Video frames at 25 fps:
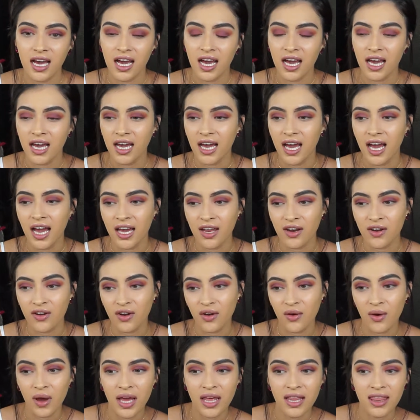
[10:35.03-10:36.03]
I don't
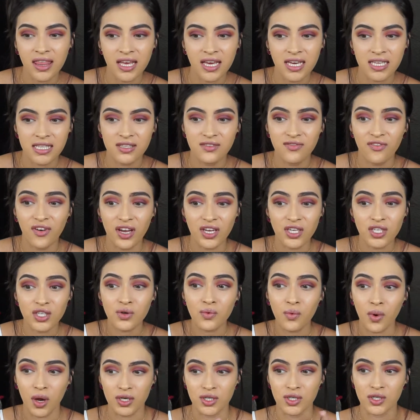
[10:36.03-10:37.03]
know, I think it's fun
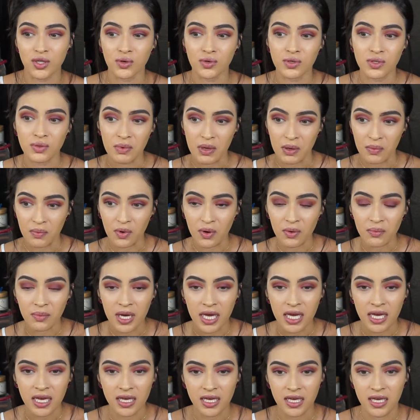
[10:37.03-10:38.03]
to watch those people,
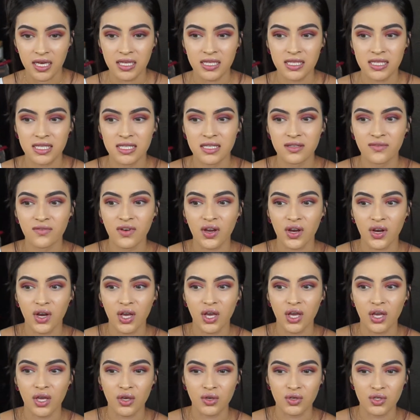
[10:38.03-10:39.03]
but it's
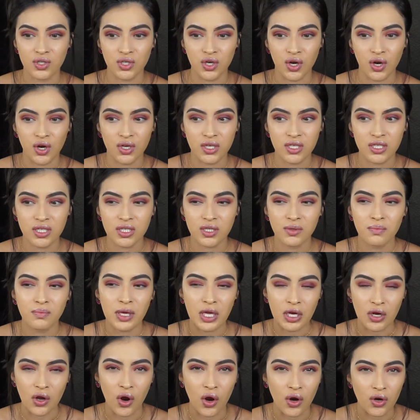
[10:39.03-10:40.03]
very, you start
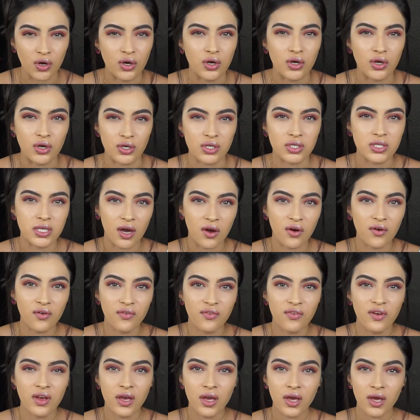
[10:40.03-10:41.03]
being hard on yourself,
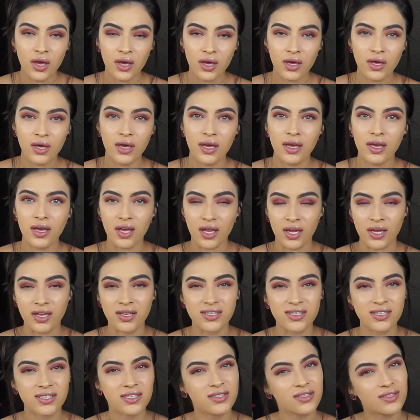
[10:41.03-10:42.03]

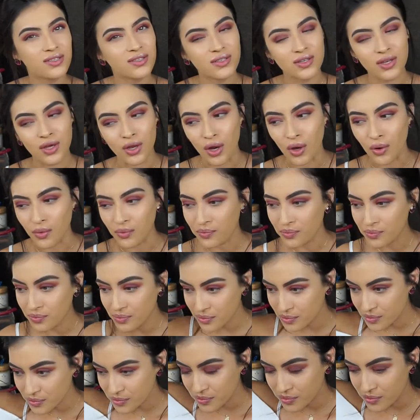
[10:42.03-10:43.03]
and you know,
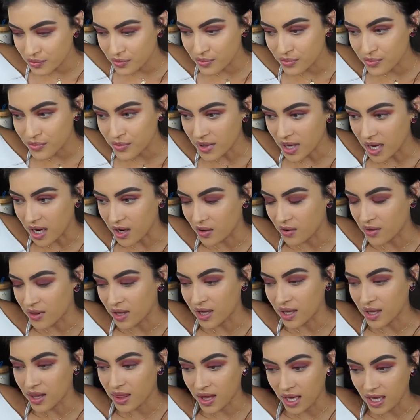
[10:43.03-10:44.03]
I don't
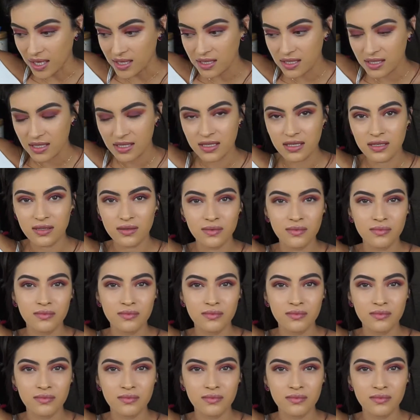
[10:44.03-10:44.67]
think that's